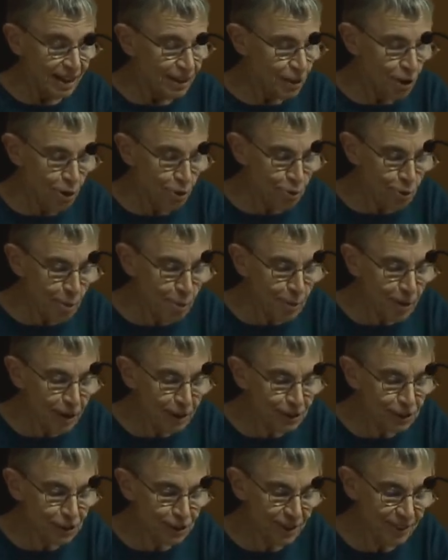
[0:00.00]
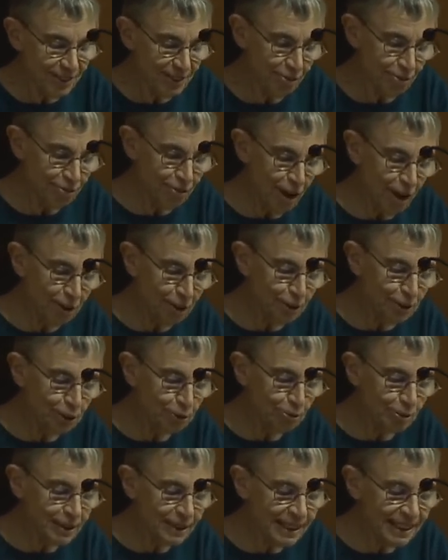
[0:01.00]
no repulsion that
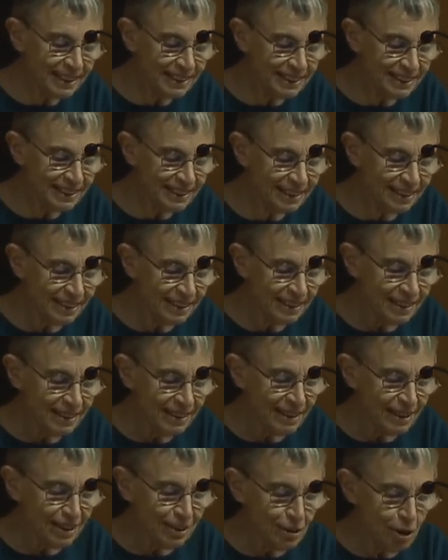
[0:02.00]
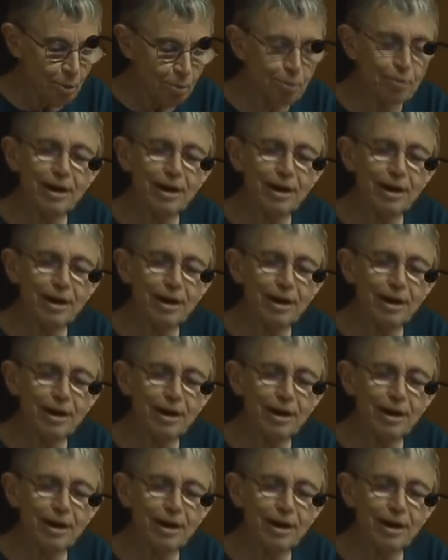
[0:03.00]
follows release, no